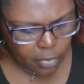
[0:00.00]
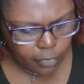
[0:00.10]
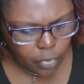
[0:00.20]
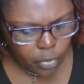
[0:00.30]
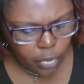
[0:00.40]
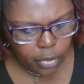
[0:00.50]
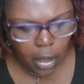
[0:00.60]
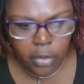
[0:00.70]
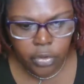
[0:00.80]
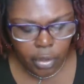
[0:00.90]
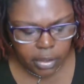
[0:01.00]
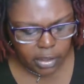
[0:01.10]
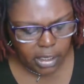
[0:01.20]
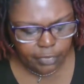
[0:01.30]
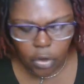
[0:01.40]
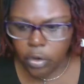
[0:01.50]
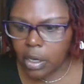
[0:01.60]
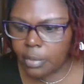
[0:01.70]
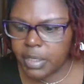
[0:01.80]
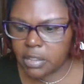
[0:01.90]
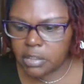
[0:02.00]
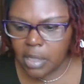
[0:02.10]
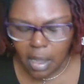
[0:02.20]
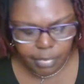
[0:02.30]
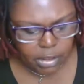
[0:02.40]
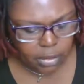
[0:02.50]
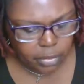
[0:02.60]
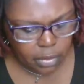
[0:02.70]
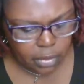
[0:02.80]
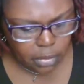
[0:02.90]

Or are you under Kiva or come get this commentary?